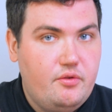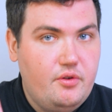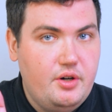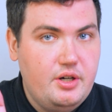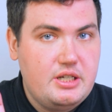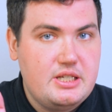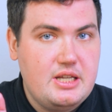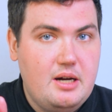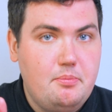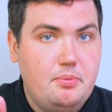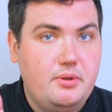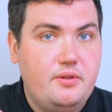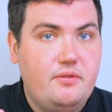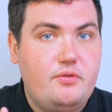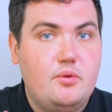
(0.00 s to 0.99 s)
For
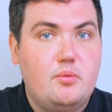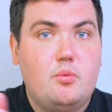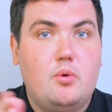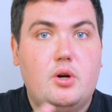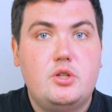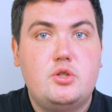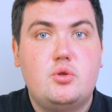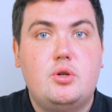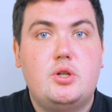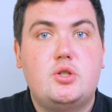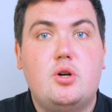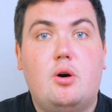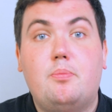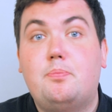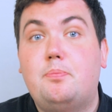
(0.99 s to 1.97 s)
example, if you want to
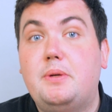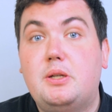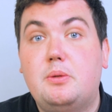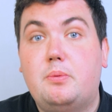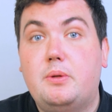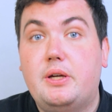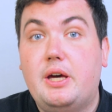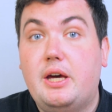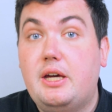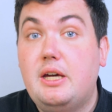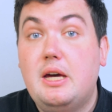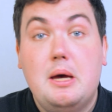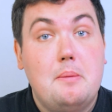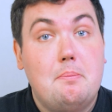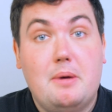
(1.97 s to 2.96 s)
adopt
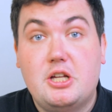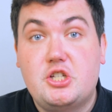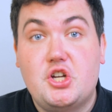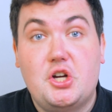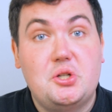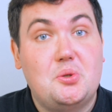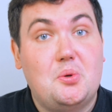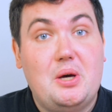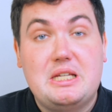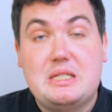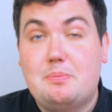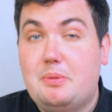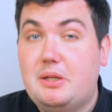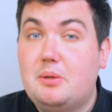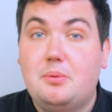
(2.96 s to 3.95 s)
PWA, Magento
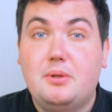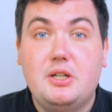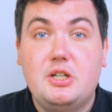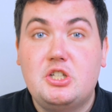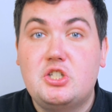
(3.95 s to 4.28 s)
has PWA